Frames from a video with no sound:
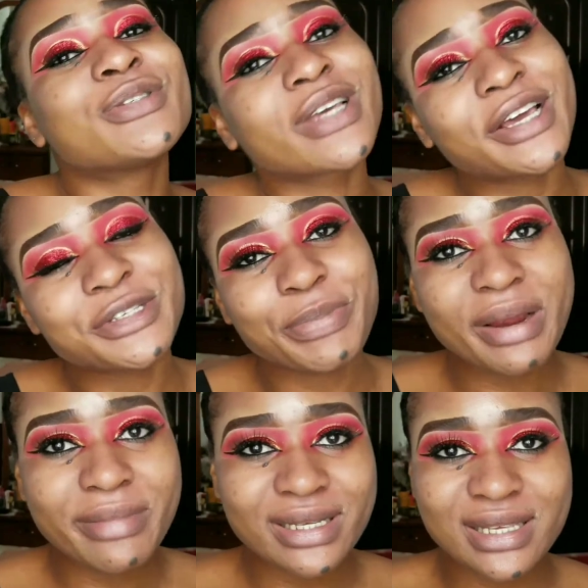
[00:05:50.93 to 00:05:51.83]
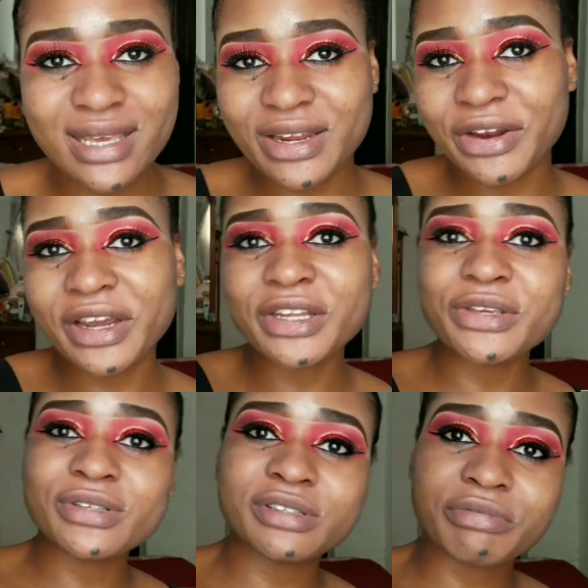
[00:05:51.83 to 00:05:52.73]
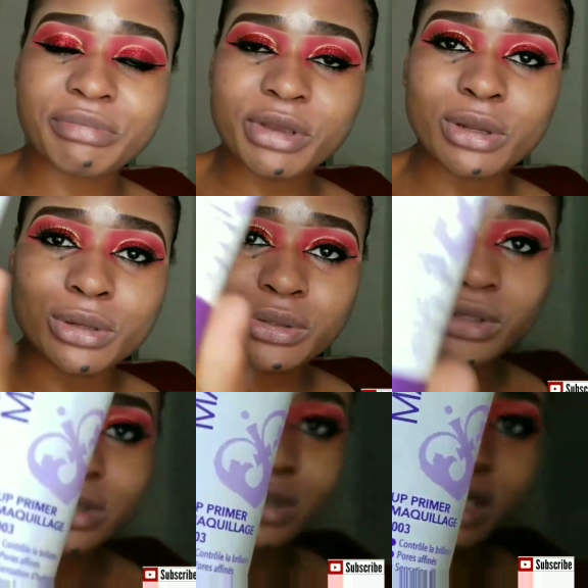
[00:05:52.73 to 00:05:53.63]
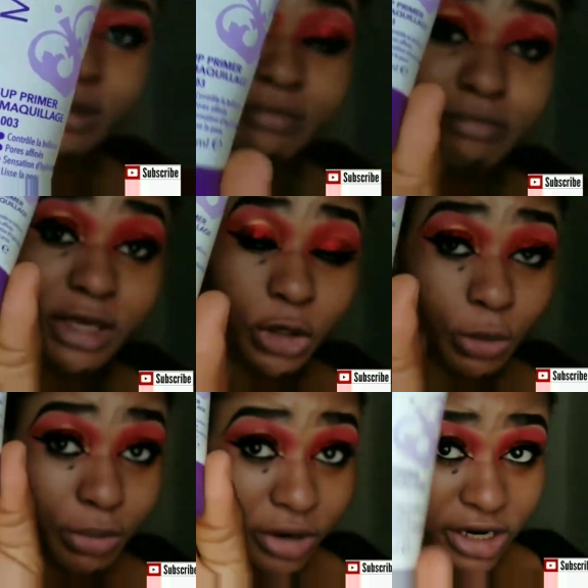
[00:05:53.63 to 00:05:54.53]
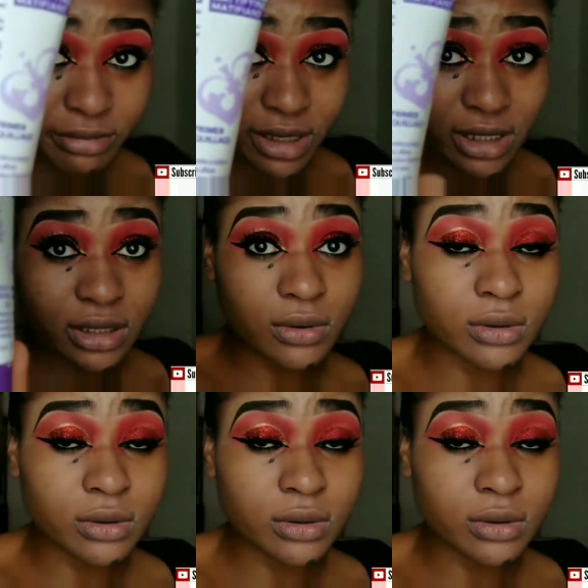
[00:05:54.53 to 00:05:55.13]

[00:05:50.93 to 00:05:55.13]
So guys, to prime my skin, I already used the Rimmel London makeup primer